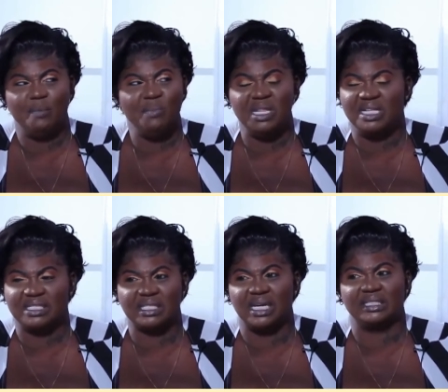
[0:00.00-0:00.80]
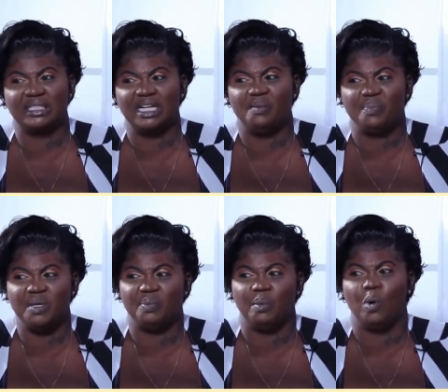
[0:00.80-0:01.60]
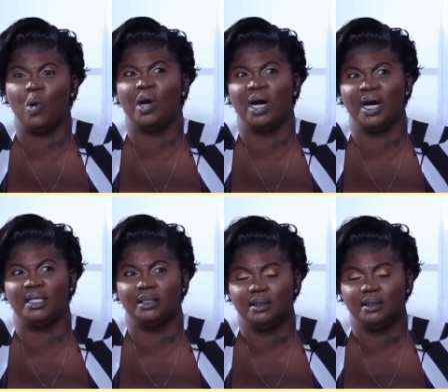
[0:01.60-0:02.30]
a minister, tell people about God.